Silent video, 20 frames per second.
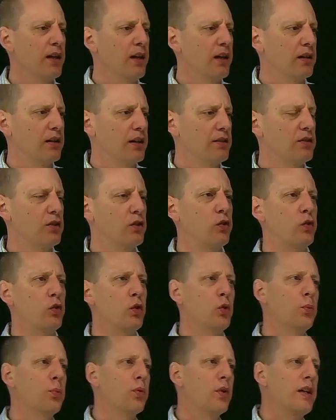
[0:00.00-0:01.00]
let's
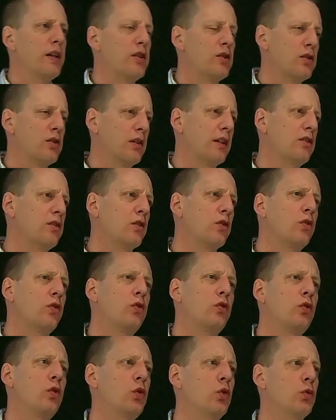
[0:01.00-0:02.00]
assume breach, let's
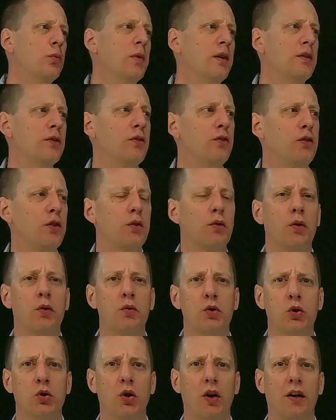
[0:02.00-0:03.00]
assume zero
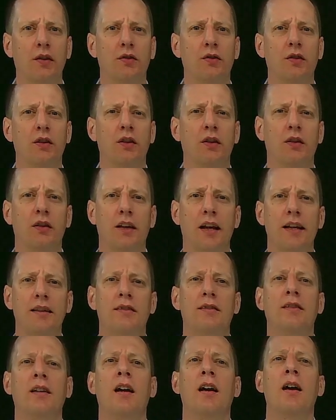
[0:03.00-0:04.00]
trust.
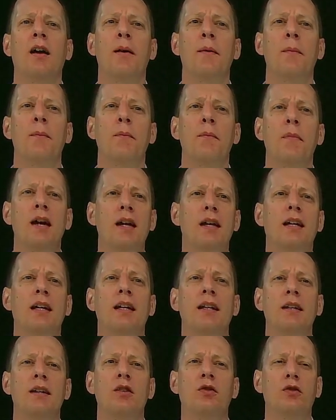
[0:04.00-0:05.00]
Let's make
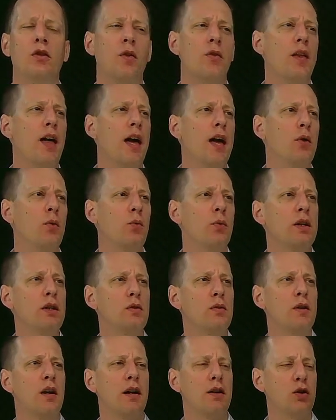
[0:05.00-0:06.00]
it so that we do
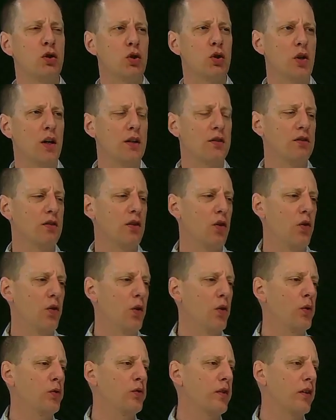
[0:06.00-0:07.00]
not trust
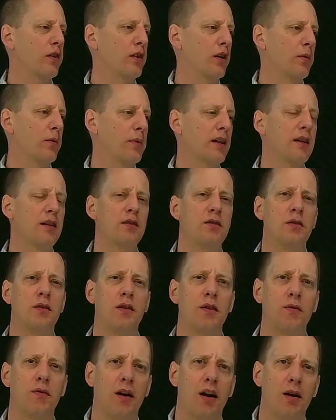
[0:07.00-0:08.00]
those that are coming into the
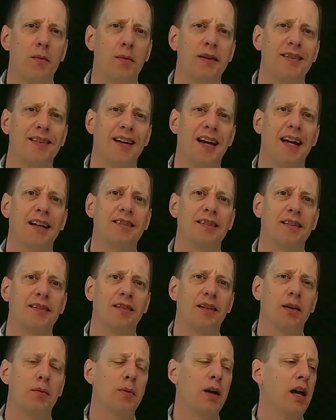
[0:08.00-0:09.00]
environments and
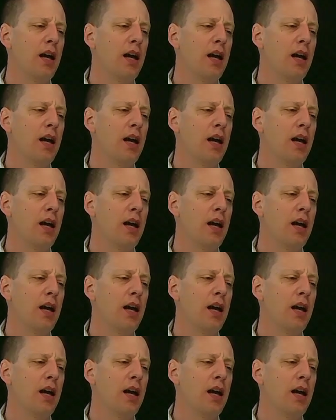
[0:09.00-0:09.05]
accessing them.